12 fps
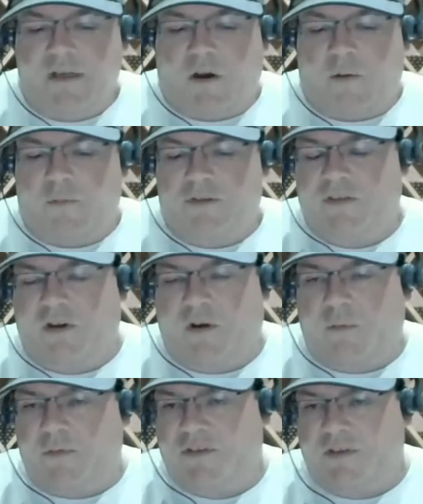almost
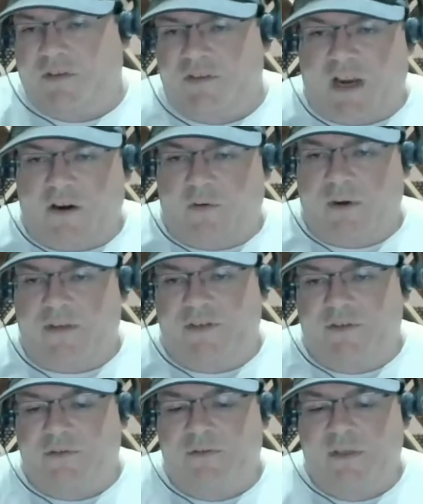almost their entire
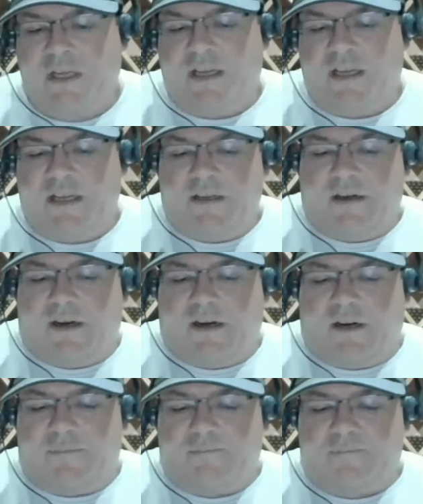revenue.
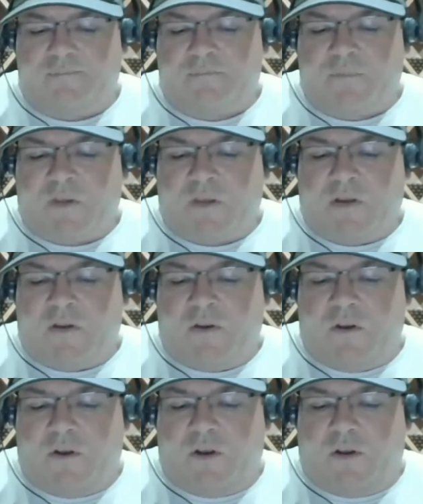Um,
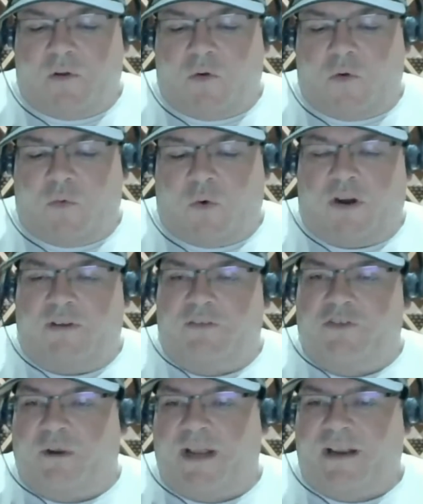were in
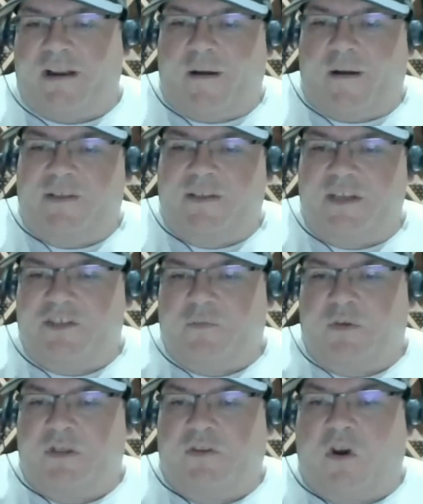direct competition
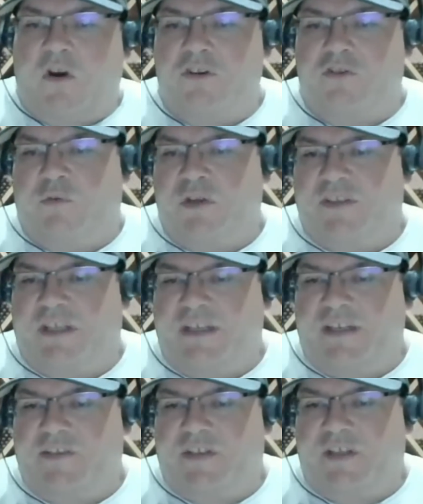with large whiskey
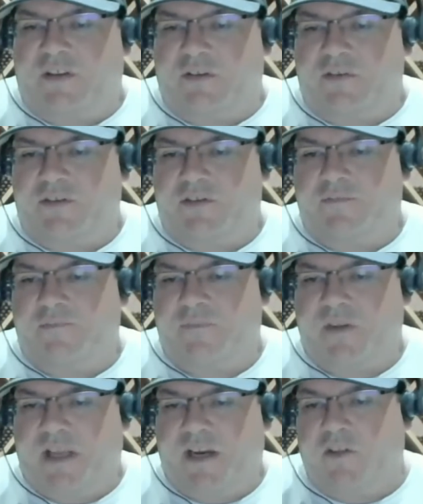distillers
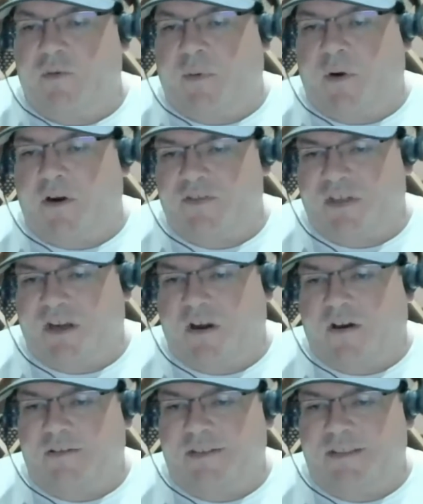in other parts of the
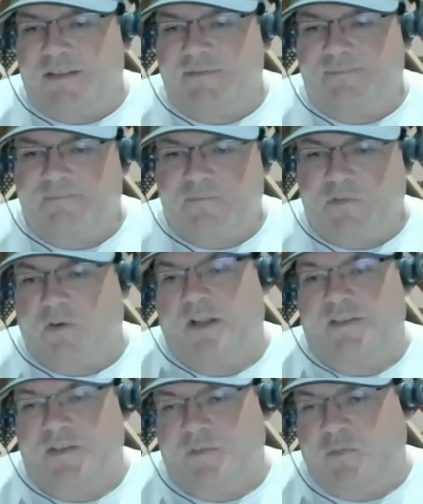colonies or
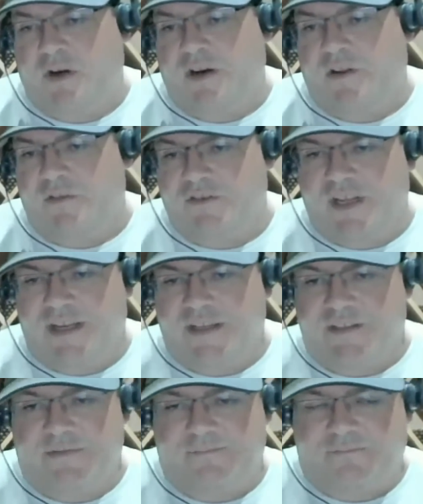at this point in other states.